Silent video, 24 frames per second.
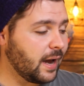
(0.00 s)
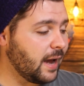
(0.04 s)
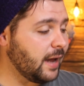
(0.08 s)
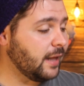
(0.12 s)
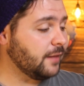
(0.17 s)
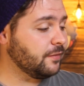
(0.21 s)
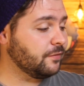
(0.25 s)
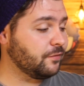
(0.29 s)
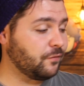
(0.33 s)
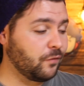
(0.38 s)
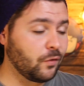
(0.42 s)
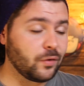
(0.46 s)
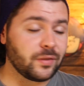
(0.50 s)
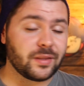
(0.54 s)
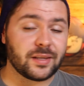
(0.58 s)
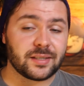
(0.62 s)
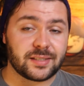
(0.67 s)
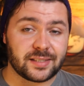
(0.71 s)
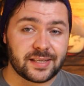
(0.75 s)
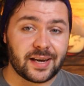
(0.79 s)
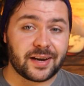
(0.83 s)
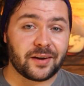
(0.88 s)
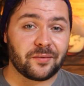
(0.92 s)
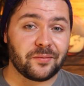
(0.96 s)
And for the
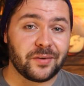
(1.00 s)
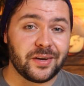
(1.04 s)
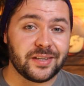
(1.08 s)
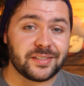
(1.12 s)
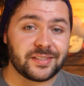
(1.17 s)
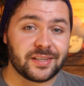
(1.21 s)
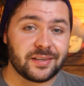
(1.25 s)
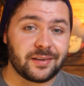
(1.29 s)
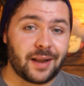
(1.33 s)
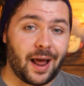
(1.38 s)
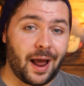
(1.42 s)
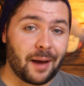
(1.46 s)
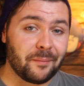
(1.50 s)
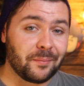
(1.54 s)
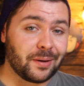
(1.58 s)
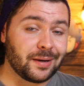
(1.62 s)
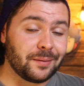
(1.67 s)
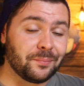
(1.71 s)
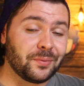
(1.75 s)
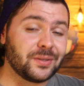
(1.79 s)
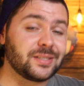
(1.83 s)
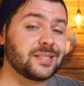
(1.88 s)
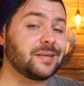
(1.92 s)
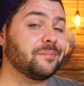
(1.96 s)
second reason, I'm
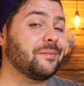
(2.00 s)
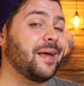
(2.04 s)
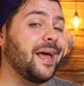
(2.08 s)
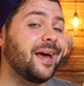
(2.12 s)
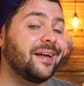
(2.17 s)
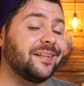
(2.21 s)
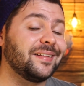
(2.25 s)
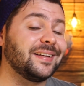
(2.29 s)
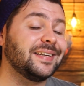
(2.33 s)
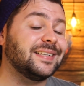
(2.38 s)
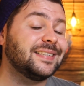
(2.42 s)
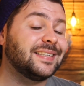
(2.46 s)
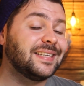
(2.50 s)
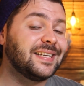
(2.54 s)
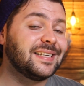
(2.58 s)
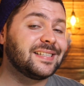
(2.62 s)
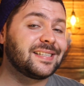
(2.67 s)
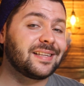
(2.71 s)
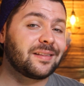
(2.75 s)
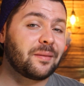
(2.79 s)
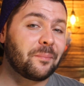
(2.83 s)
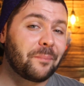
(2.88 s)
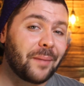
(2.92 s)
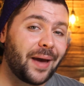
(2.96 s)
gonna put some
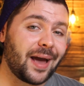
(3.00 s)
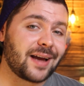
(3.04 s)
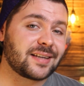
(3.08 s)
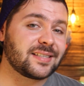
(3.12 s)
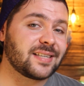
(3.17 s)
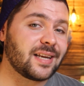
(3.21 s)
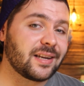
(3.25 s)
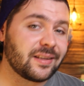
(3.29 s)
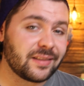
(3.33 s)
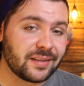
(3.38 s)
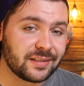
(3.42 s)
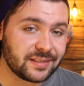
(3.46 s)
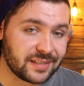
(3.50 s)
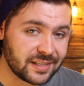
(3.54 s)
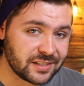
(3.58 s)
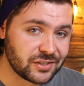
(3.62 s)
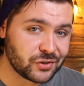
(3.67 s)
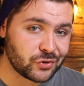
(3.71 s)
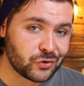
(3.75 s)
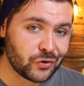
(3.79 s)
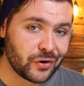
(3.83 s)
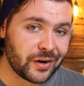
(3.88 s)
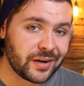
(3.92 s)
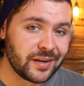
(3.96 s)
LEDs on the backside of the
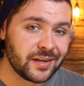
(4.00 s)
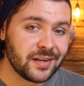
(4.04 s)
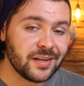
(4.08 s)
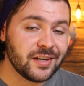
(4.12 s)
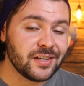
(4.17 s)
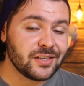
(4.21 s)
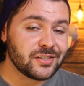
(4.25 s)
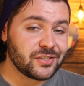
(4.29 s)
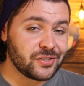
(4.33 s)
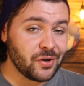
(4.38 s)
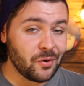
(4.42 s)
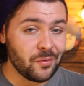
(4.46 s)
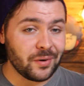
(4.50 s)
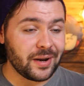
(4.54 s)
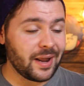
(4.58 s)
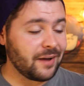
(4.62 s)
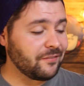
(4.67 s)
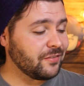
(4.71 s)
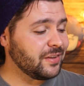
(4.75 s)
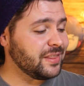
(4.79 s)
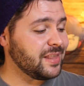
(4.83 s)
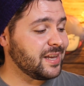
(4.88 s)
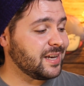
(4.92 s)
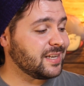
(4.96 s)
disc tray, so when
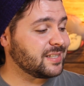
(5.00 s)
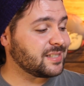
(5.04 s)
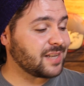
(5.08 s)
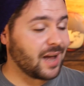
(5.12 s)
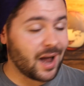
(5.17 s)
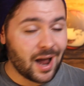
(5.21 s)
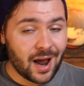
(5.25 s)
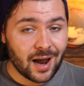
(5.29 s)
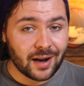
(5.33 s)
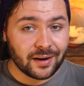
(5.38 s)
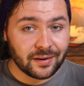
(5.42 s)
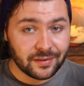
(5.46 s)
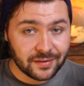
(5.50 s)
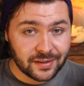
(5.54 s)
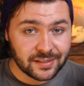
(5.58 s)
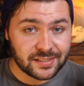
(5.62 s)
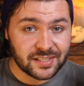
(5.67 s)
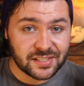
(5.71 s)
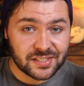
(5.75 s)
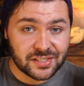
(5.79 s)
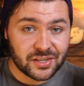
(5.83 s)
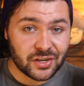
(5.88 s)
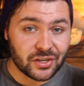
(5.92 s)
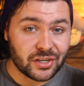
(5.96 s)
everything is on,
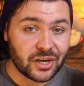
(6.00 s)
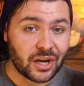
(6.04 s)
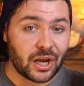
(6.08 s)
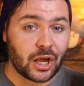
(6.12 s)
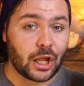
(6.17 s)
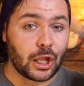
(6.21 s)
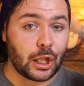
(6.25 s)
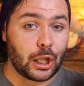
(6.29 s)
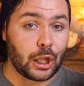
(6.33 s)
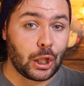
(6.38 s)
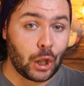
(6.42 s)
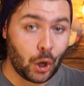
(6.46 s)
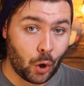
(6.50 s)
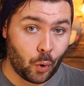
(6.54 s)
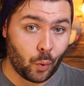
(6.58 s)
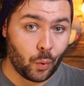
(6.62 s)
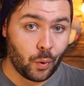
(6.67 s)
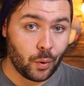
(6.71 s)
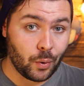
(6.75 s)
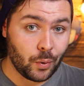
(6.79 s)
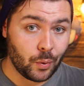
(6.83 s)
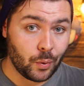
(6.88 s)
this is gonna glow.